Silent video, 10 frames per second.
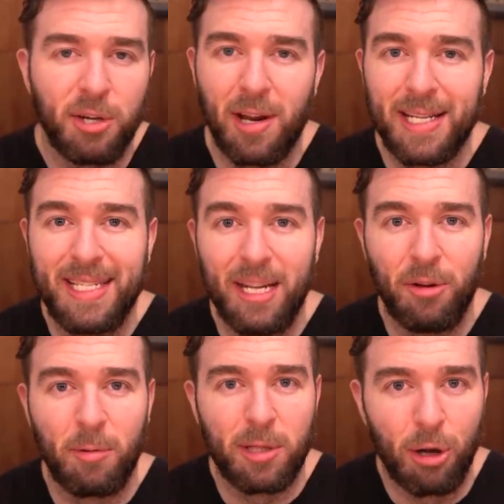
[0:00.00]
you're not
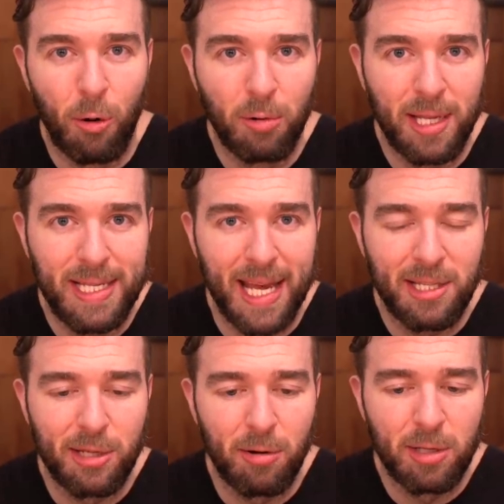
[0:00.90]
dealing with totally dead
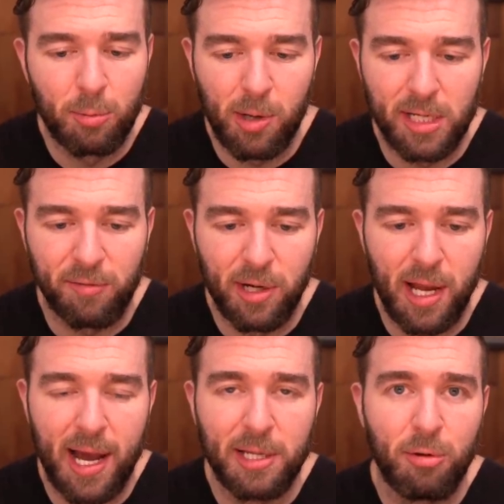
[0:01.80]
zones, whereas for
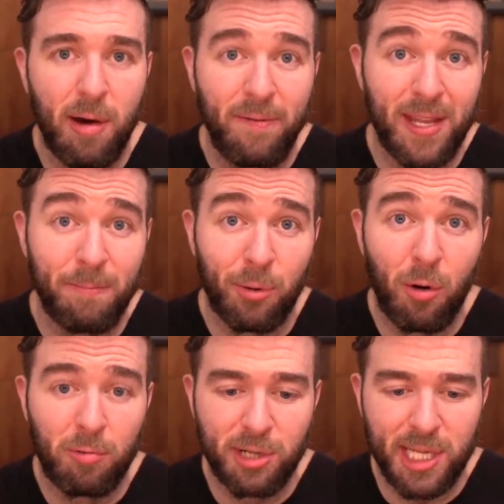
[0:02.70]
guys who have
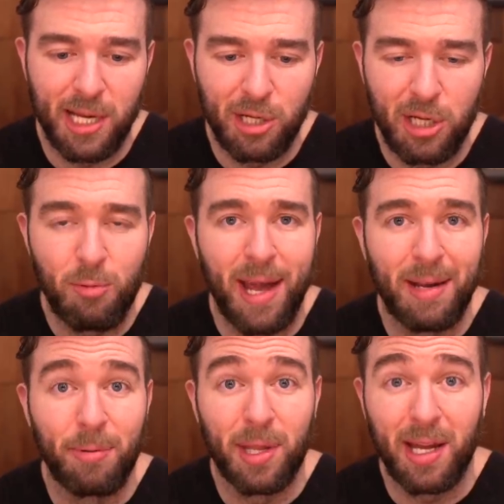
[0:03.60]
temporal recession, you end
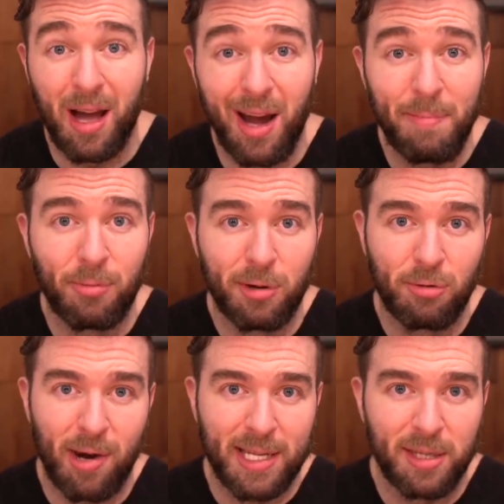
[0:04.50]
up with like
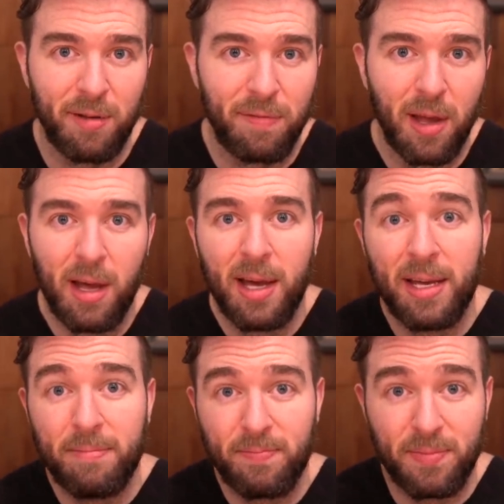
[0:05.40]
hyper-aggressive
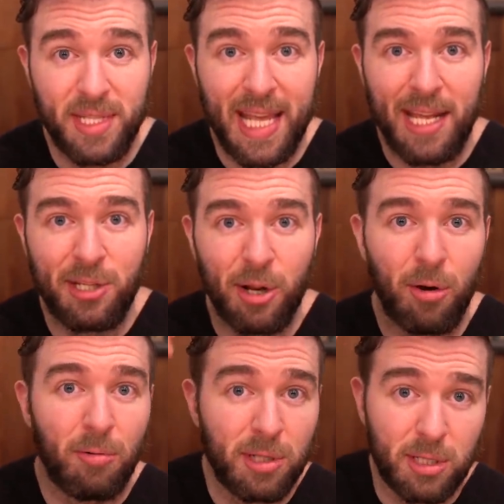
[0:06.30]
dead
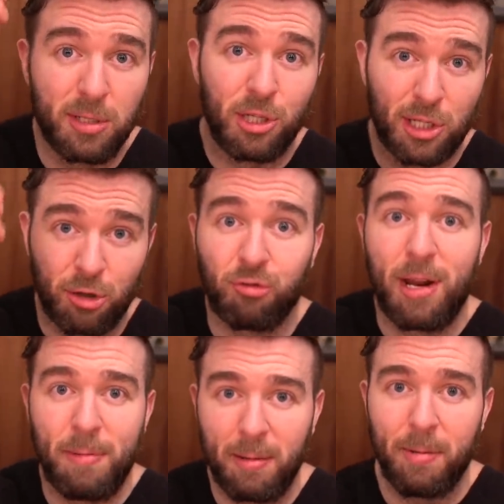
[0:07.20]
zones just
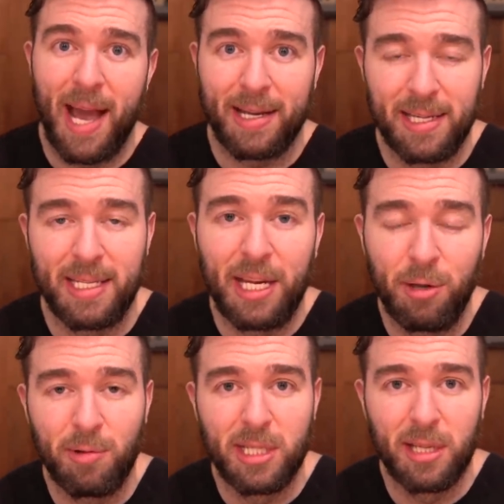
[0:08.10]
creeping back
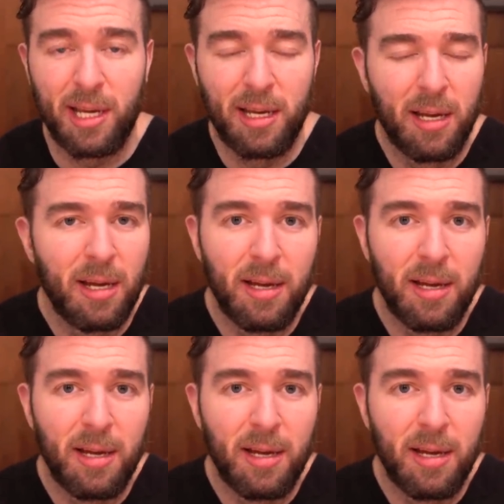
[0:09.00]
continuously,